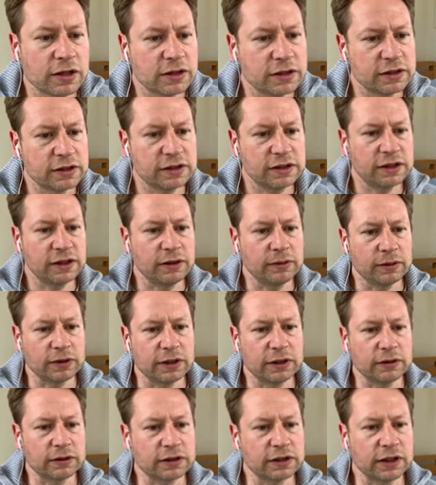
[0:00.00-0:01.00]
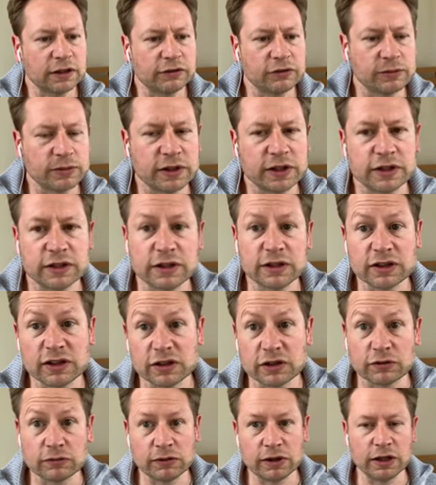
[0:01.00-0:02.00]
see what it looks like from a distance.
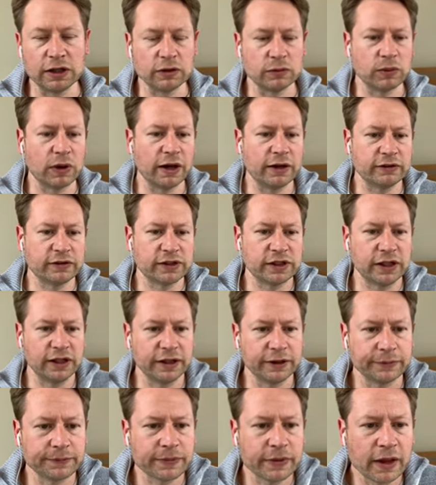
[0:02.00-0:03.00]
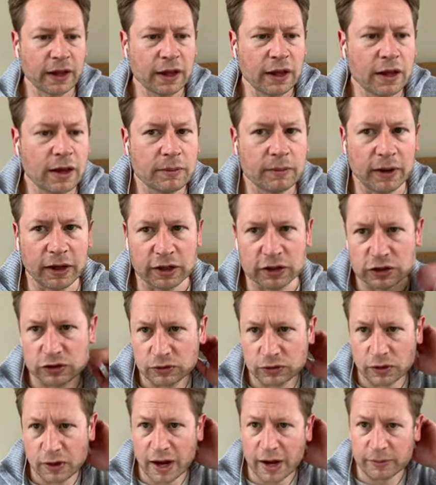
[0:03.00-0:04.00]
It's a really good way of seeing, making sure
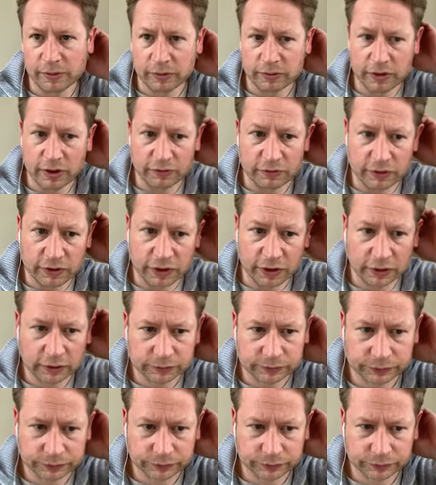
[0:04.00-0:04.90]
you're happy with everything.